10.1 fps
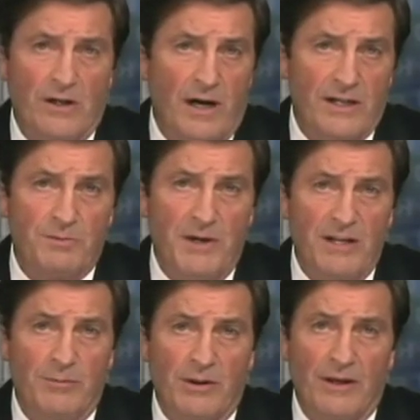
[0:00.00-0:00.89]
caused me
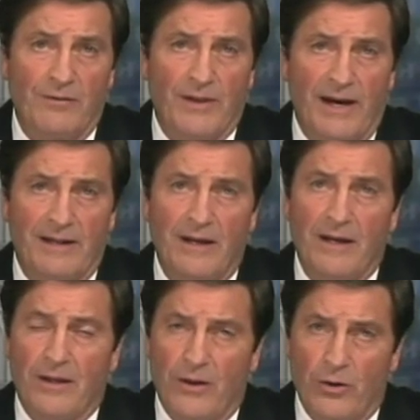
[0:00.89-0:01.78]
to believe that
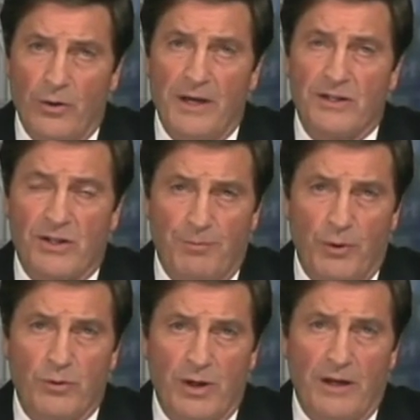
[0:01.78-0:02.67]
there is
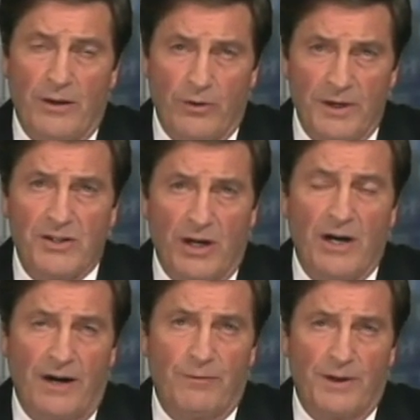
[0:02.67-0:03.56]
a
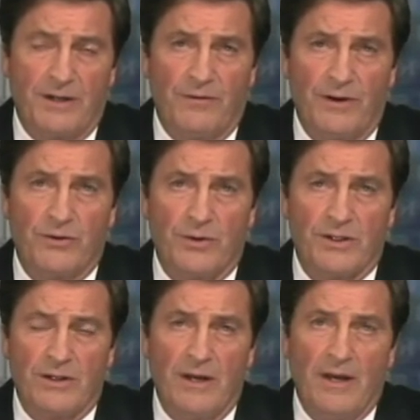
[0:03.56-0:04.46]
conflict of
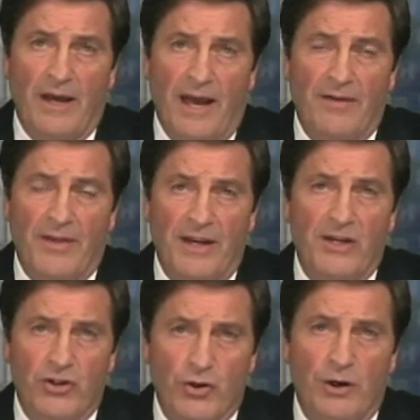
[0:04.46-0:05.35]
interest, and that
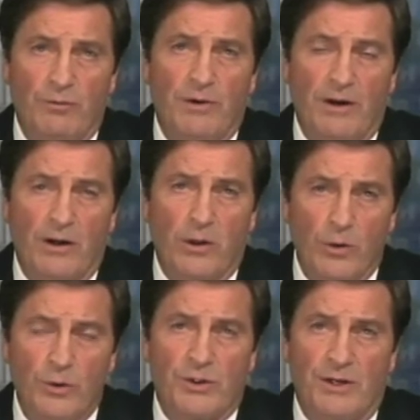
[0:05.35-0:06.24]
he should
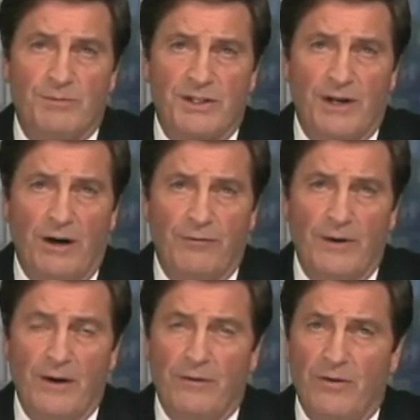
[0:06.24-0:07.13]
recluse himself
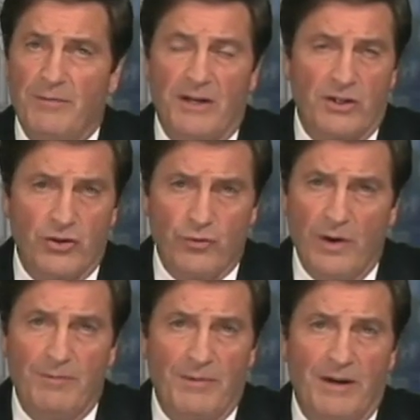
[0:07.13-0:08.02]
from an
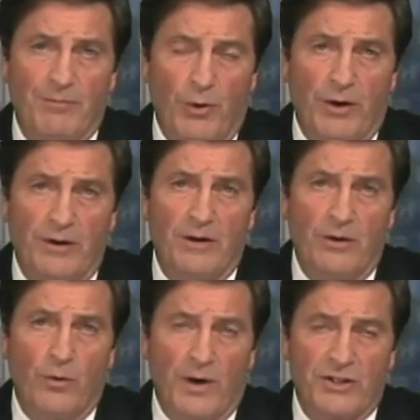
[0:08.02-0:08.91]
extremely important
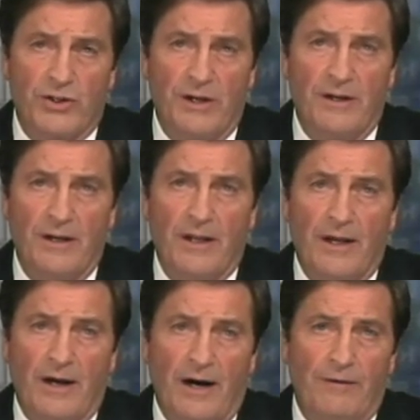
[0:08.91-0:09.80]
question
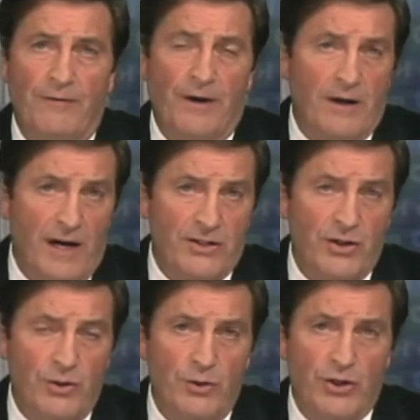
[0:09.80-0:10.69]
of
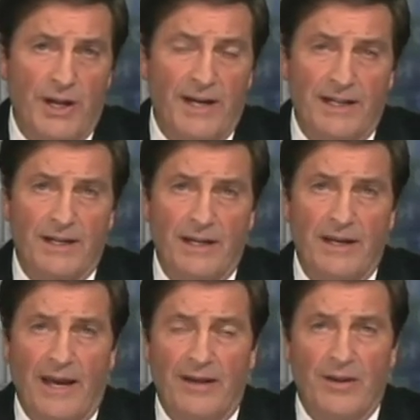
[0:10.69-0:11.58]

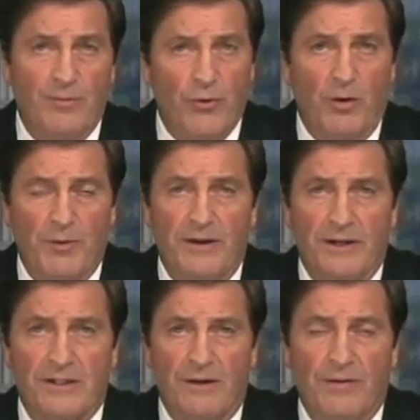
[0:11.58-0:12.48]
constitutionality and the
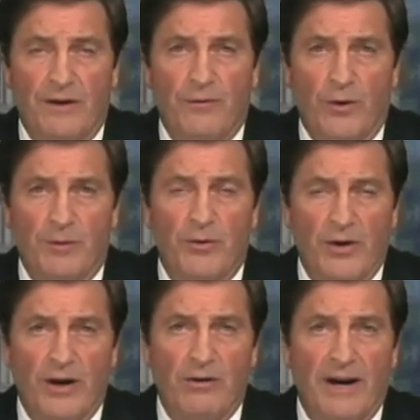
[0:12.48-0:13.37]
appropriateness of the Affordable
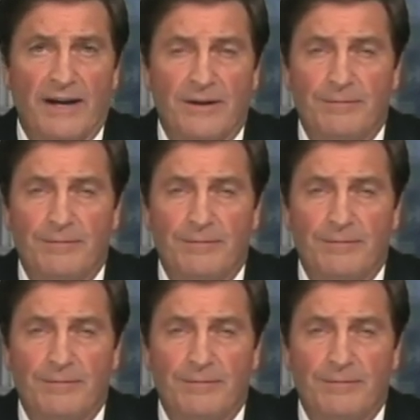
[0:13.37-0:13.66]
Care Act.